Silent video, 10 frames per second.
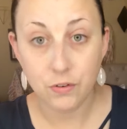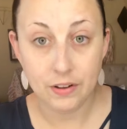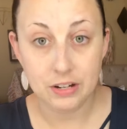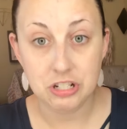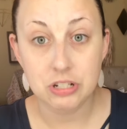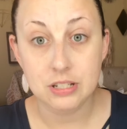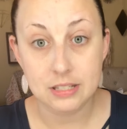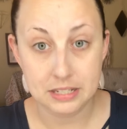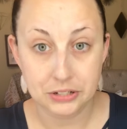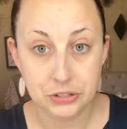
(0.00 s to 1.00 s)
for foundation to
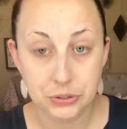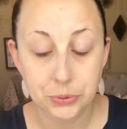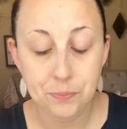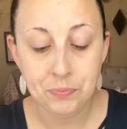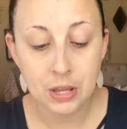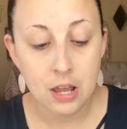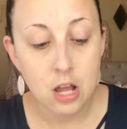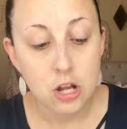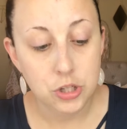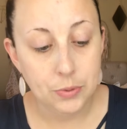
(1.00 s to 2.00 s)
stick to.
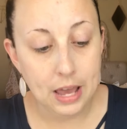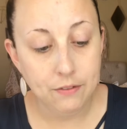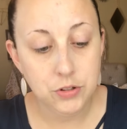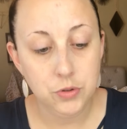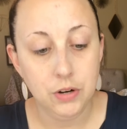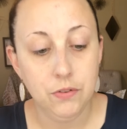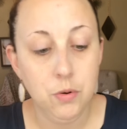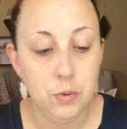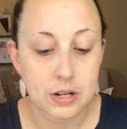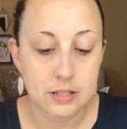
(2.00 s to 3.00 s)
So we have two
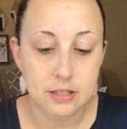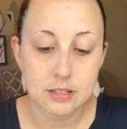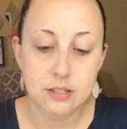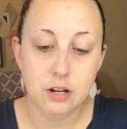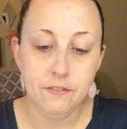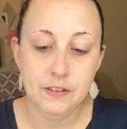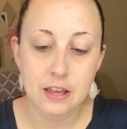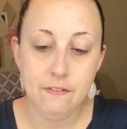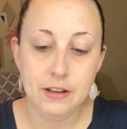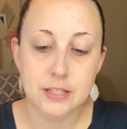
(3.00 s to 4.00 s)
different ones. This is our
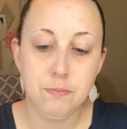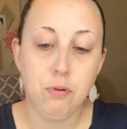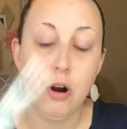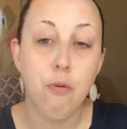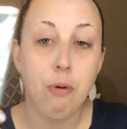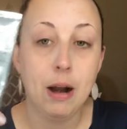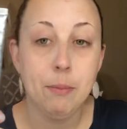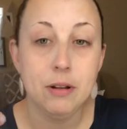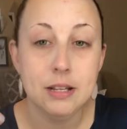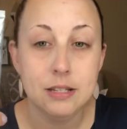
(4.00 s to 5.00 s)
VFX Pro
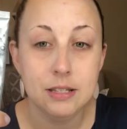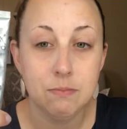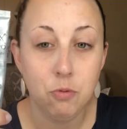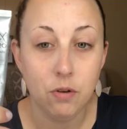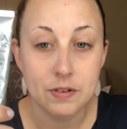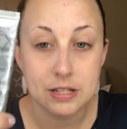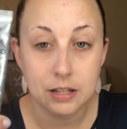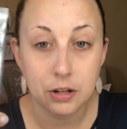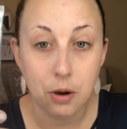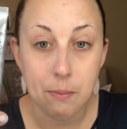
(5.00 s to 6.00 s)
primer. This is more of a
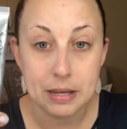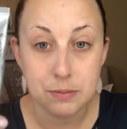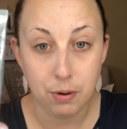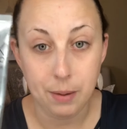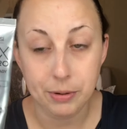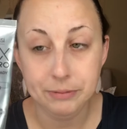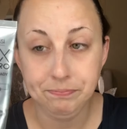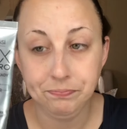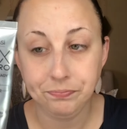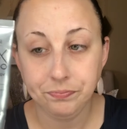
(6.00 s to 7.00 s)
silicone-based
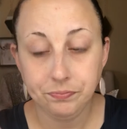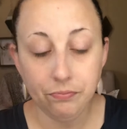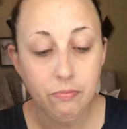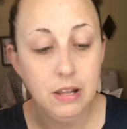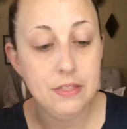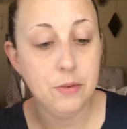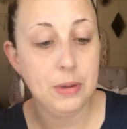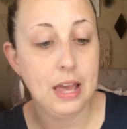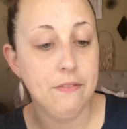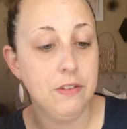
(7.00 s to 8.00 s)
primer. And then
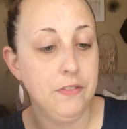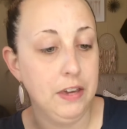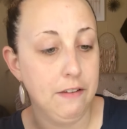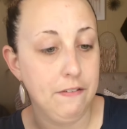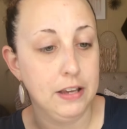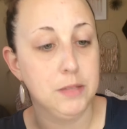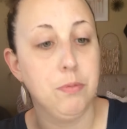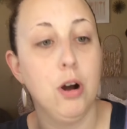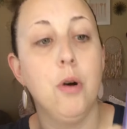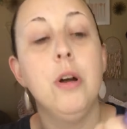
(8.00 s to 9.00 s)
we have the VFX
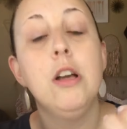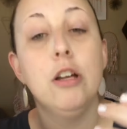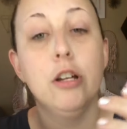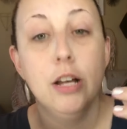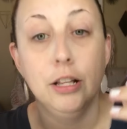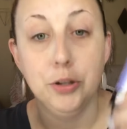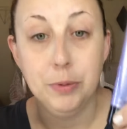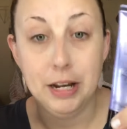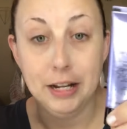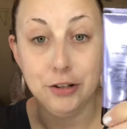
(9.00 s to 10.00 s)
Pro
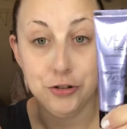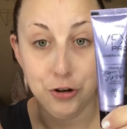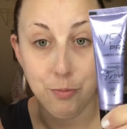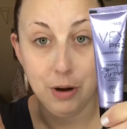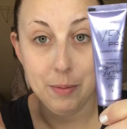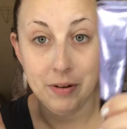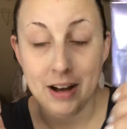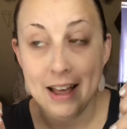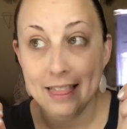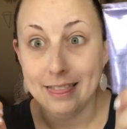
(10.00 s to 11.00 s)
illuminating strobe
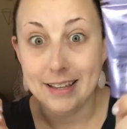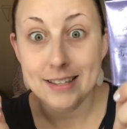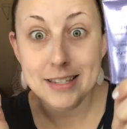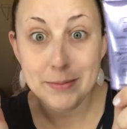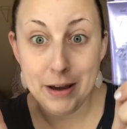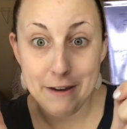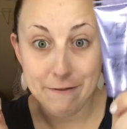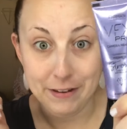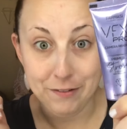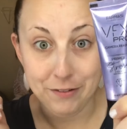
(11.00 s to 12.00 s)
primer. This is my
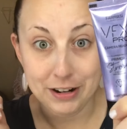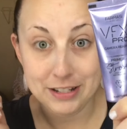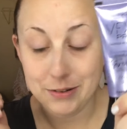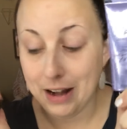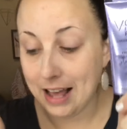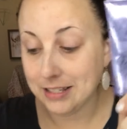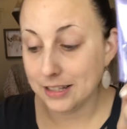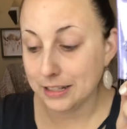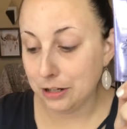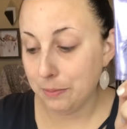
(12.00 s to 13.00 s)
favorite. So it has a
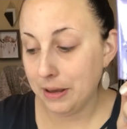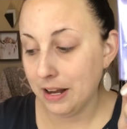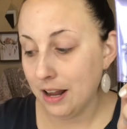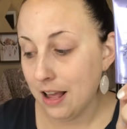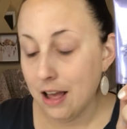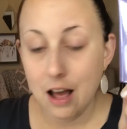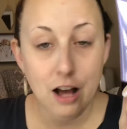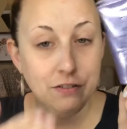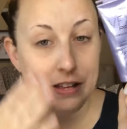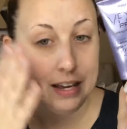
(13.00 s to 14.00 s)
little bit
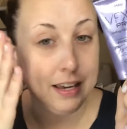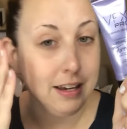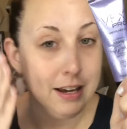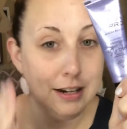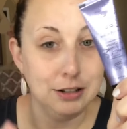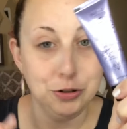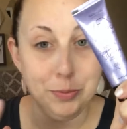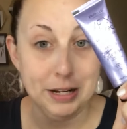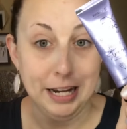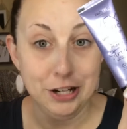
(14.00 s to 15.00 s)
of like an
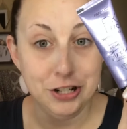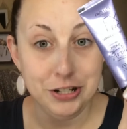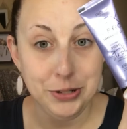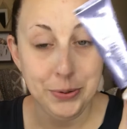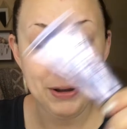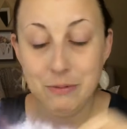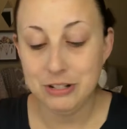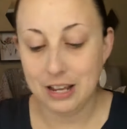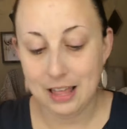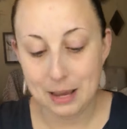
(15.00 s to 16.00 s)
illumination to it,
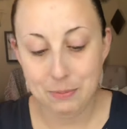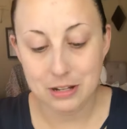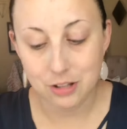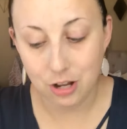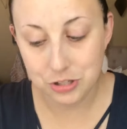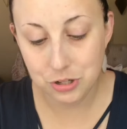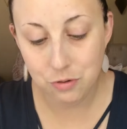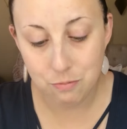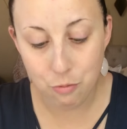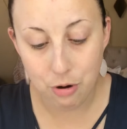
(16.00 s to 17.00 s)
which I like, but it's
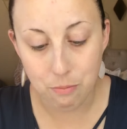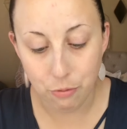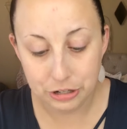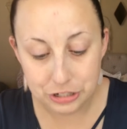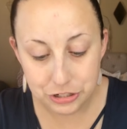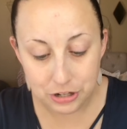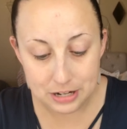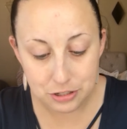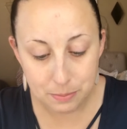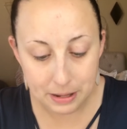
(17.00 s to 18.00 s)
also more
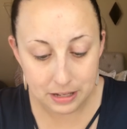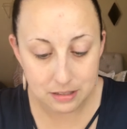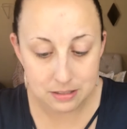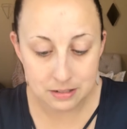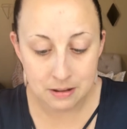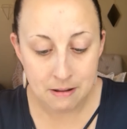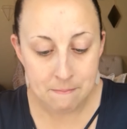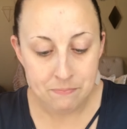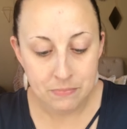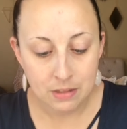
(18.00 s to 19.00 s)
moisturizer based.
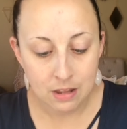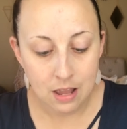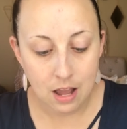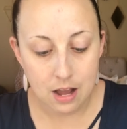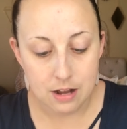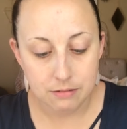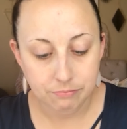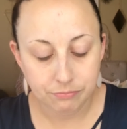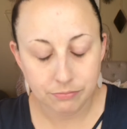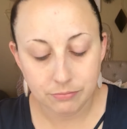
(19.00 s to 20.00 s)

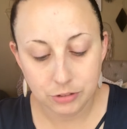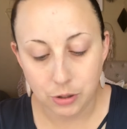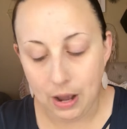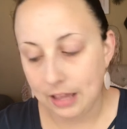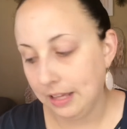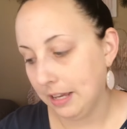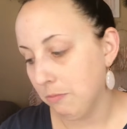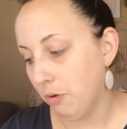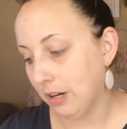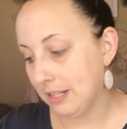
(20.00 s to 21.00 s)
Um, so I like it
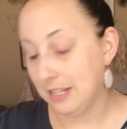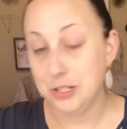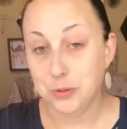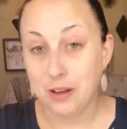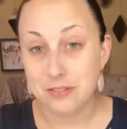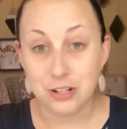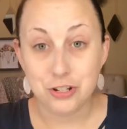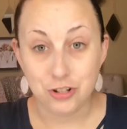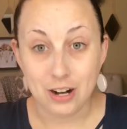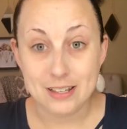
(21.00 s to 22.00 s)
more because I do have
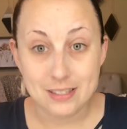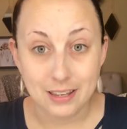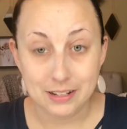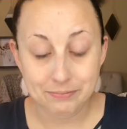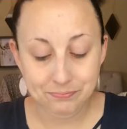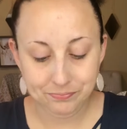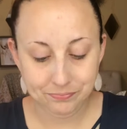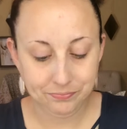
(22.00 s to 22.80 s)
such dry skin.